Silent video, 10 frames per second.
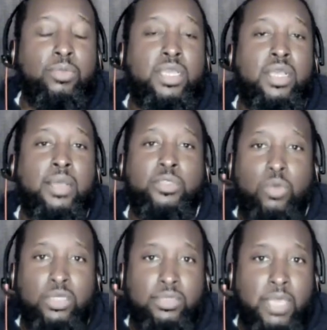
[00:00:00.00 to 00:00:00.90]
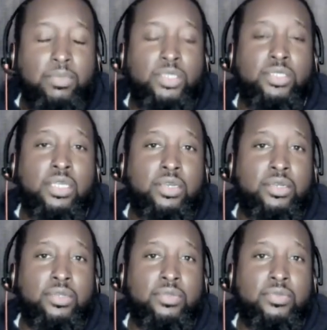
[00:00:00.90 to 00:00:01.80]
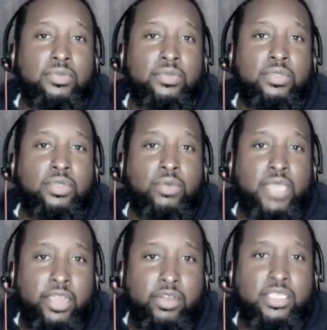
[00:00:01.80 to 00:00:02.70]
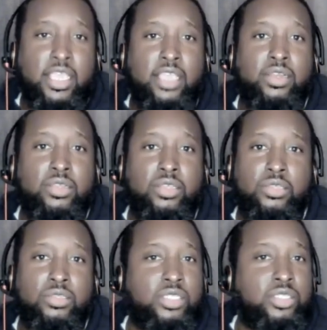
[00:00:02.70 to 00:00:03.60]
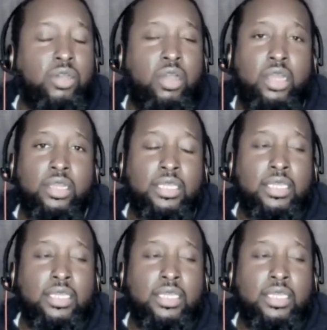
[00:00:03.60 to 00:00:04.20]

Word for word: when you become someone's babysitter, you know, caretaker. You, you just are.